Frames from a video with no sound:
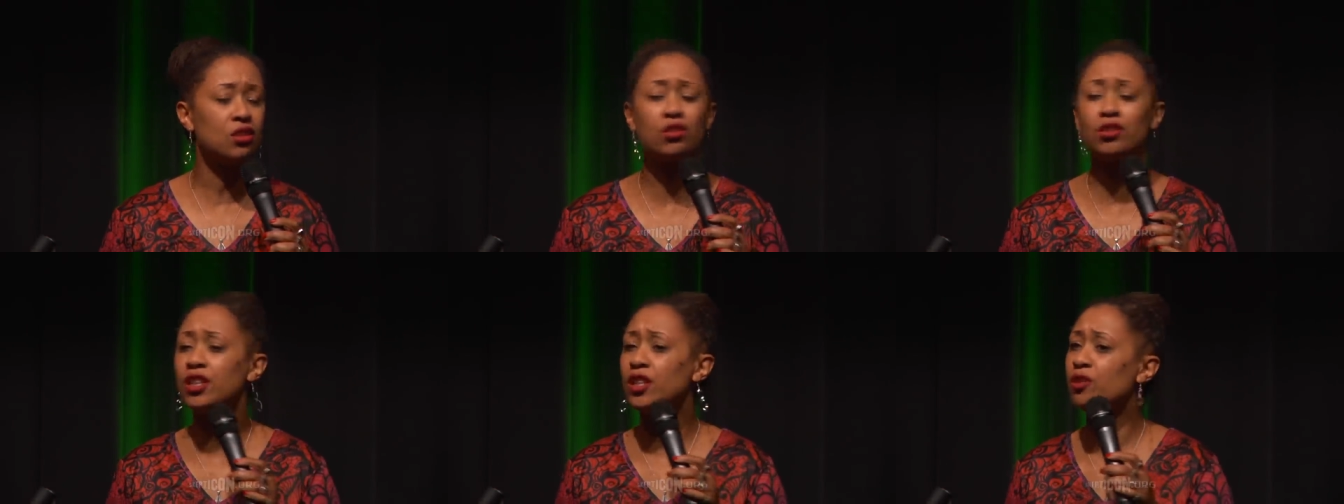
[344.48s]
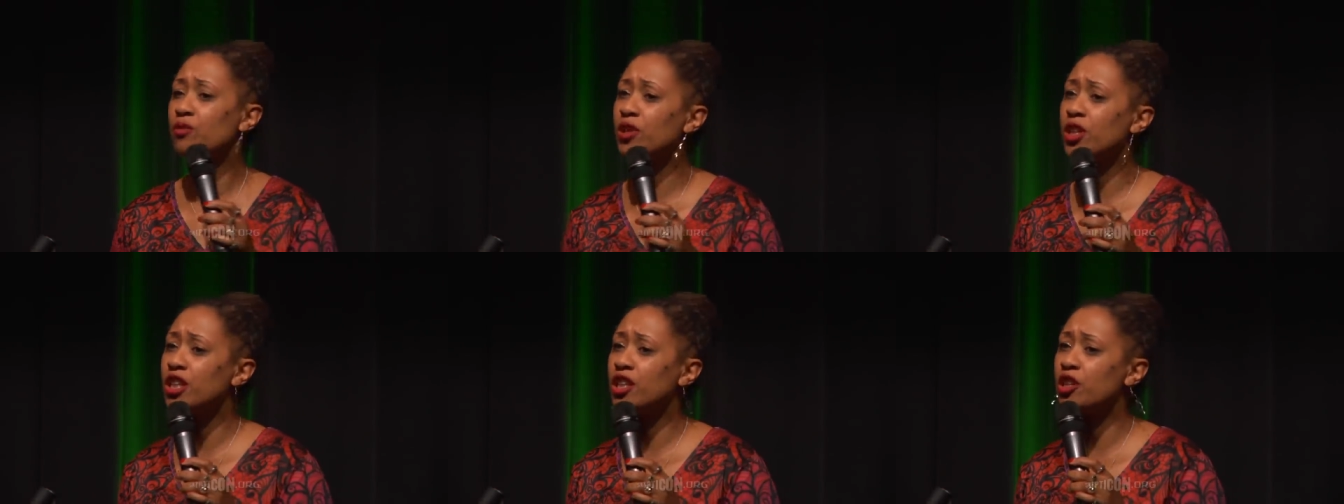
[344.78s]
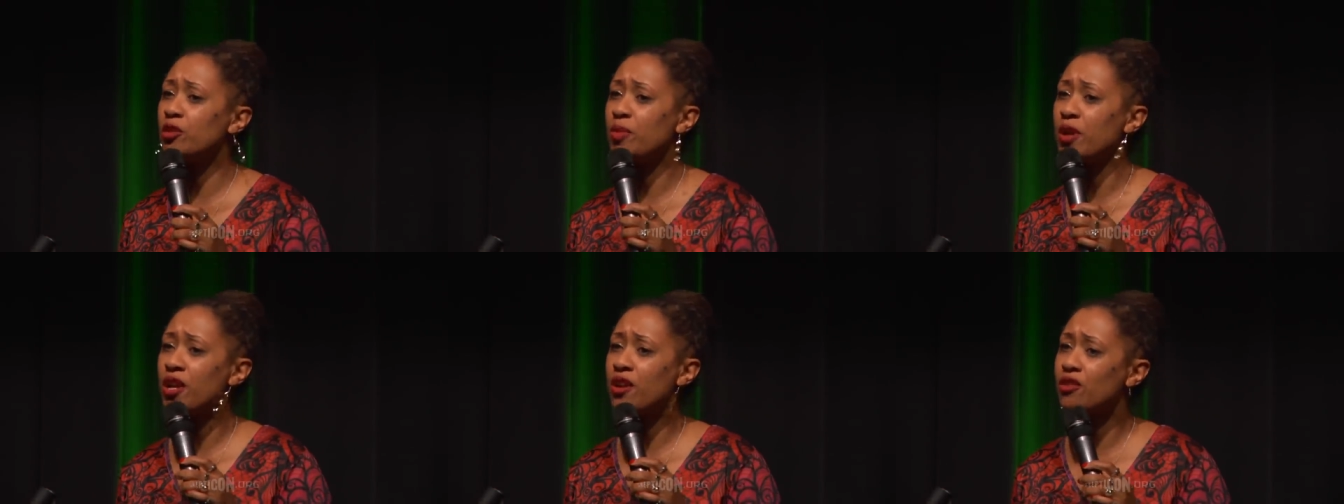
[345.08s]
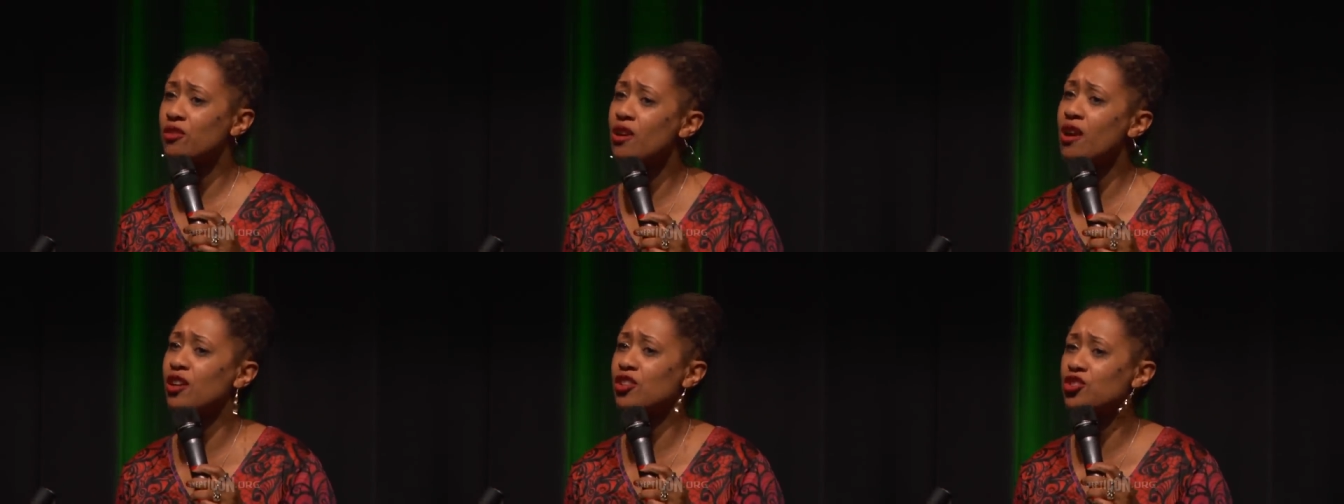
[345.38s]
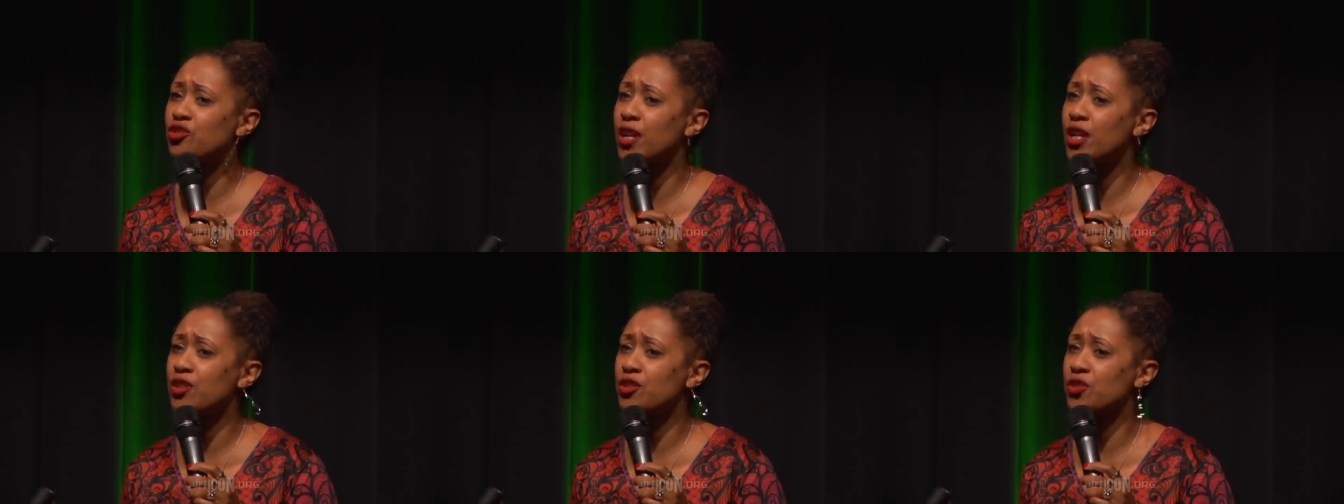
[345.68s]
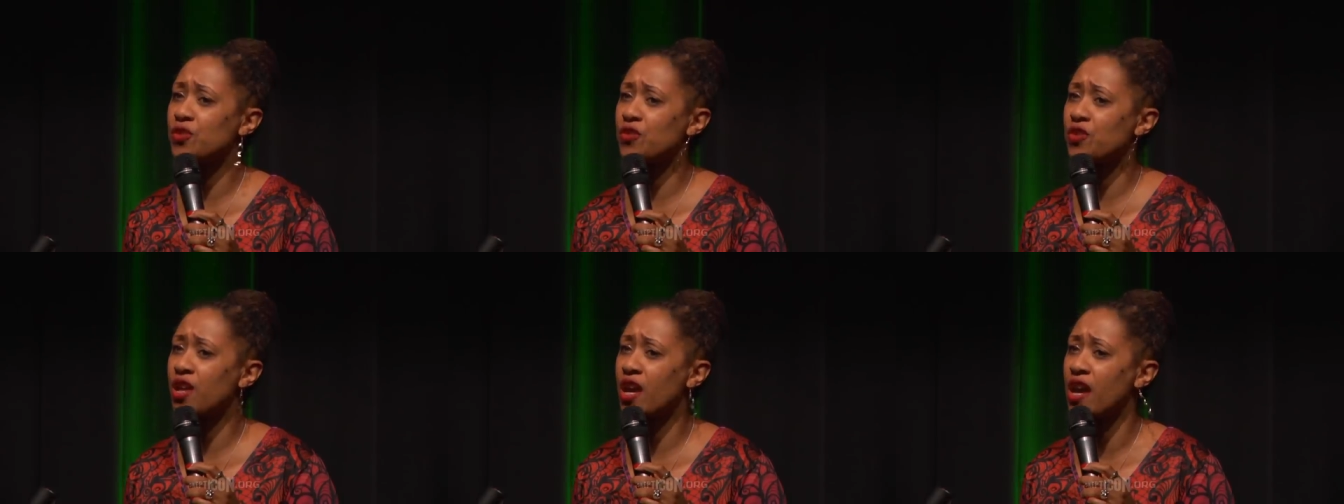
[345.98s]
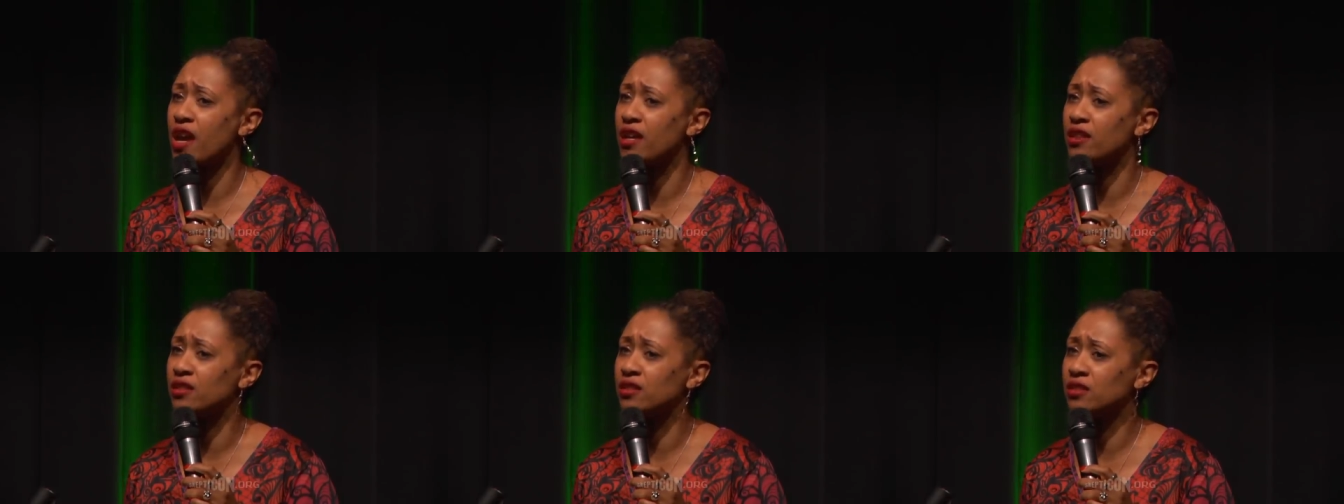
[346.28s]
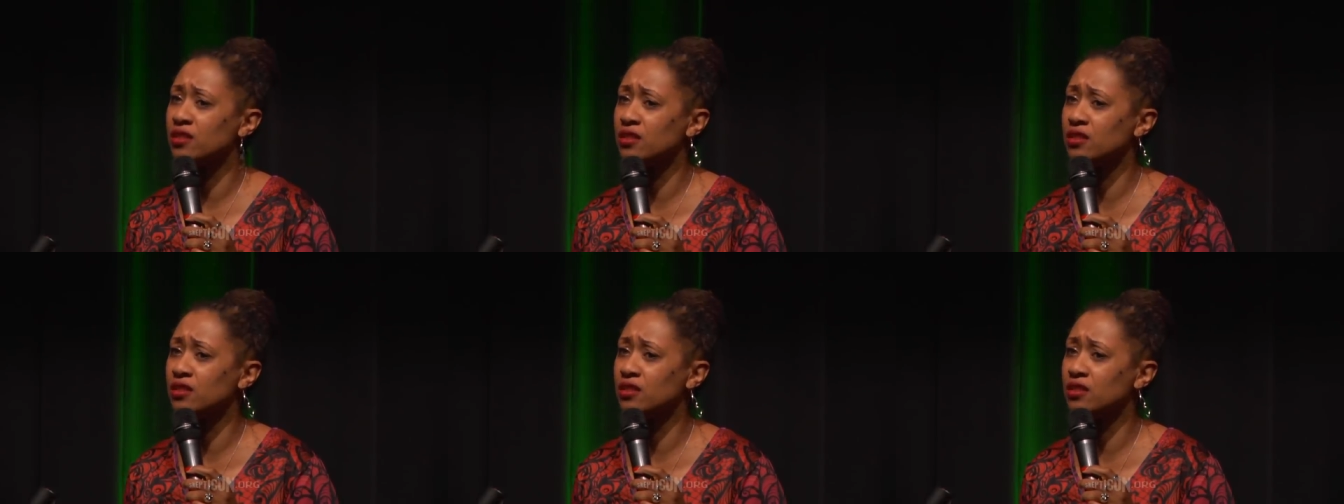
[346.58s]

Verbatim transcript: you will gonna need a really good pair of cross trainers for that.